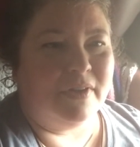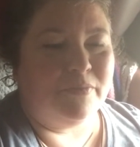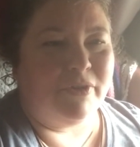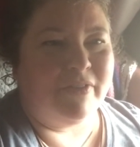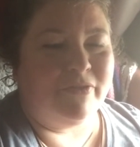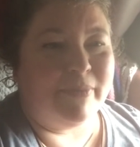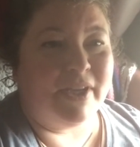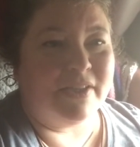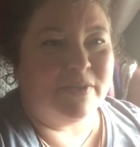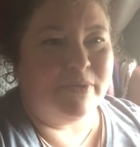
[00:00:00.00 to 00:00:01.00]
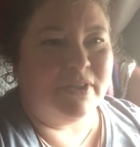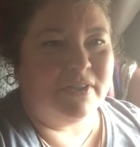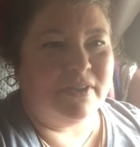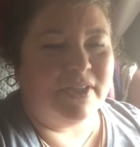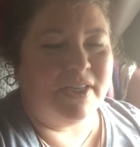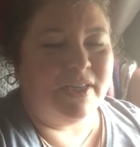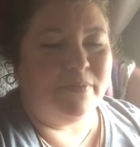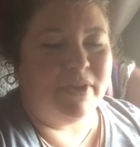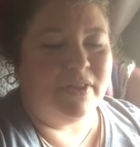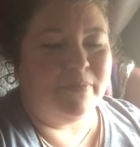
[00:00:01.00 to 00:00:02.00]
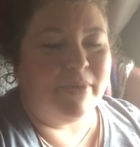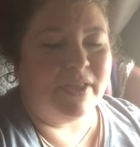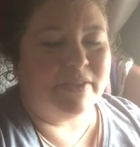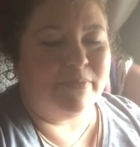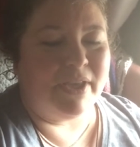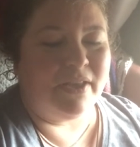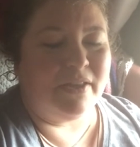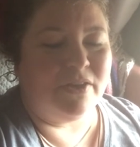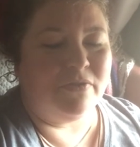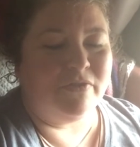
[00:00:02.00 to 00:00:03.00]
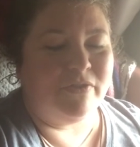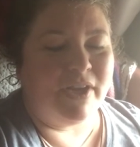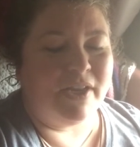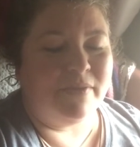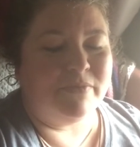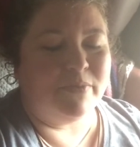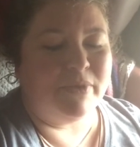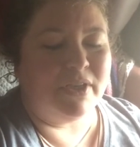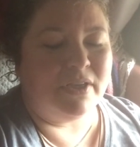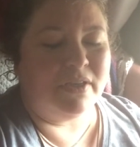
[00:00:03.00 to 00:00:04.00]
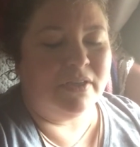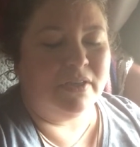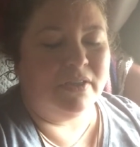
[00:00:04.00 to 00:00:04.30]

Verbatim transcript: pray for my husband that he can be the best man that you have created him to be.